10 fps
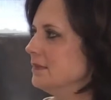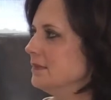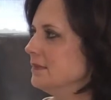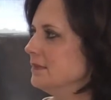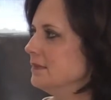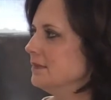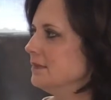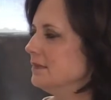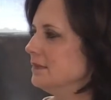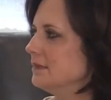
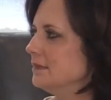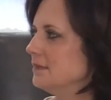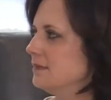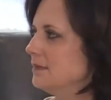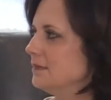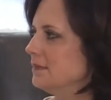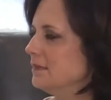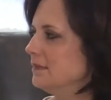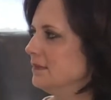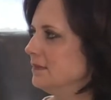
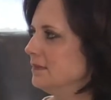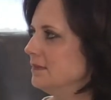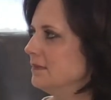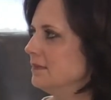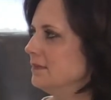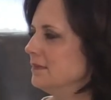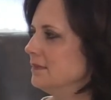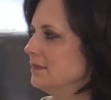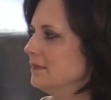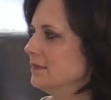
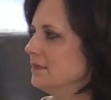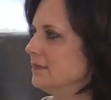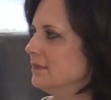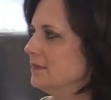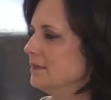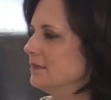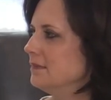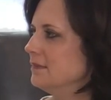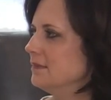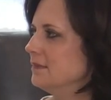
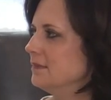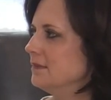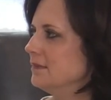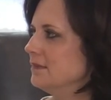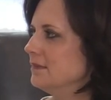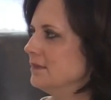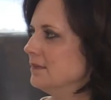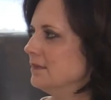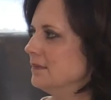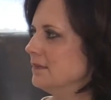
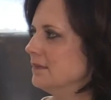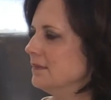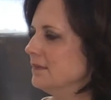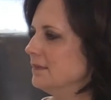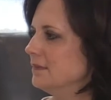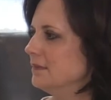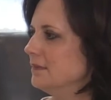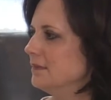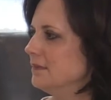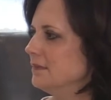
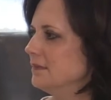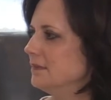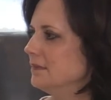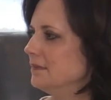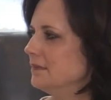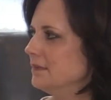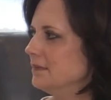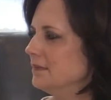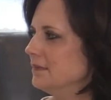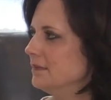
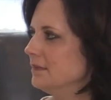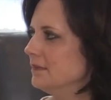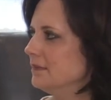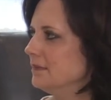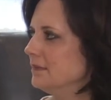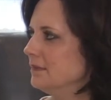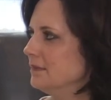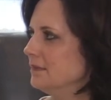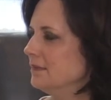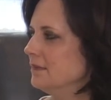(not speaking)